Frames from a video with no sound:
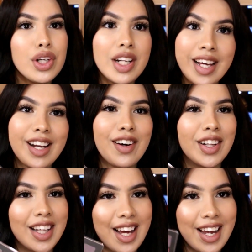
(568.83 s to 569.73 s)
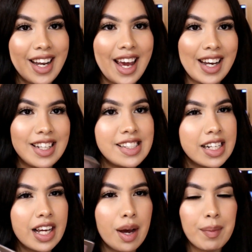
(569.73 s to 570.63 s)
it online, and it
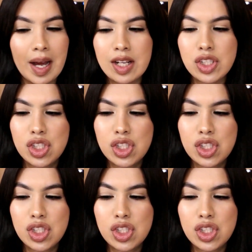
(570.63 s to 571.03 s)
did come kind of